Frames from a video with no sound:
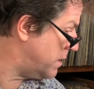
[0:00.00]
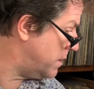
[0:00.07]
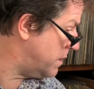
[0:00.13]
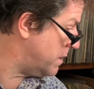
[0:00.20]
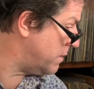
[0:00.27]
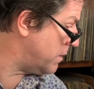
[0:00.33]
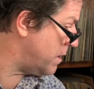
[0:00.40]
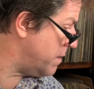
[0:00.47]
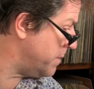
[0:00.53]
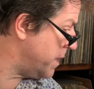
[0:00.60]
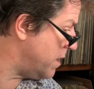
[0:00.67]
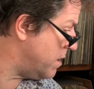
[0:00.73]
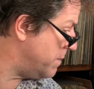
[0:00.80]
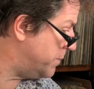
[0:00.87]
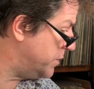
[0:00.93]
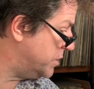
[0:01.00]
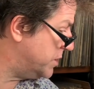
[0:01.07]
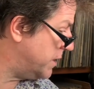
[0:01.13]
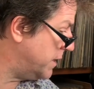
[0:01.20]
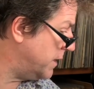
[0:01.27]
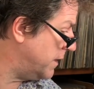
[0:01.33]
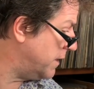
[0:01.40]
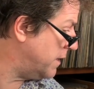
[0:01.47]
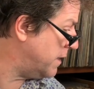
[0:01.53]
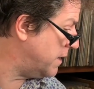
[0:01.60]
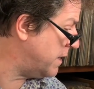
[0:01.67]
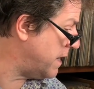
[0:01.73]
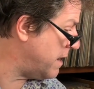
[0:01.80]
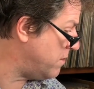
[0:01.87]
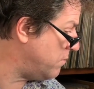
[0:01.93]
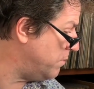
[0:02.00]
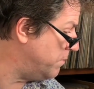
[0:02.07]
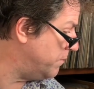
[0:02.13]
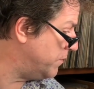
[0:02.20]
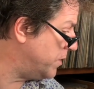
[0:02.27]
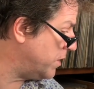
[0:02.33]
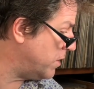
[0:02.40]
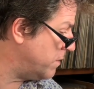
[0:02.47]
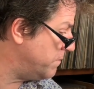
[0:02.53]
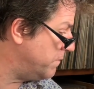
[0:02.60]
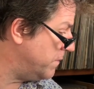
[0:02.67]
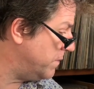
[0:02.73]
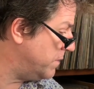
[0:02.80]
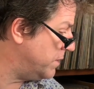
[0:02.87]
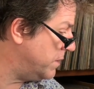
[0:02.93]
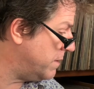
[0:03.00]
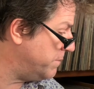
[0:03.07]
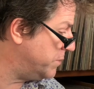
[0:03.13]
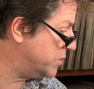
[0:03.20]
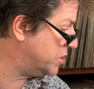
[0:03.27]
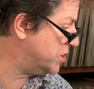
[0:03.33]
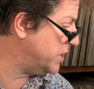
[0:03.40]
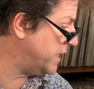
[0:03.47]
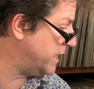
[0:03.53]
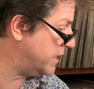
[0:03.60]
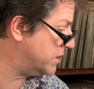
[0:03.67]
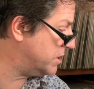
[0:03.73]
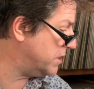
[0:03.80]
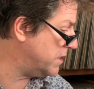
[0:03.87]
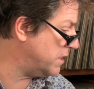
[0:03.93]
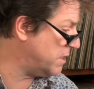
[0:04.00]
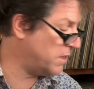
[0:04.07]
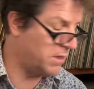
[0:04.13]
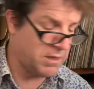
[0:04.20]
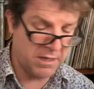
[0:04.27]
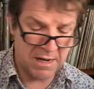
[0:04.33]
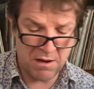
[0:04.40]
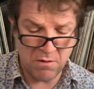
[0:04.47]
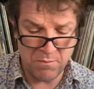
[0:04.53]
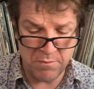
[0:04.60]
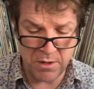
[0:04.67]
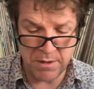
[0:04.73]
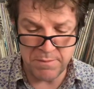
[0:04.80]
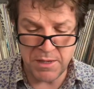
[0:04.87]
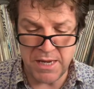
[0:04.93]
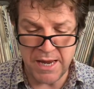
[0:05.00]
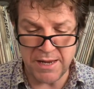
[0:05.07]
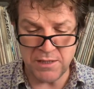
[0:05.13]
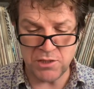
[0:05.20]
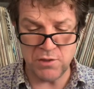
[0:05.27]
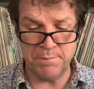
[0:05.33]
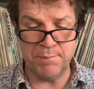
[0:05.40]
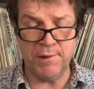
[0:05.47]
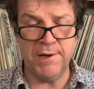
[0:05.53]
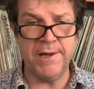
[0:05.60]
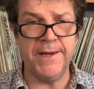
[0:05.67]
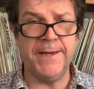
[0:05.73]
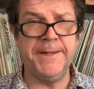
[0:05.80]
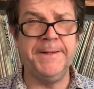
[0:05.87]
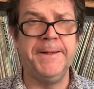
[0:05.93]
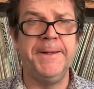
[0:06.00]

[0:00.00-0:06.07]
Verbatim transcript: Now coming up is a an album that I'm number six an album I'm yet to play.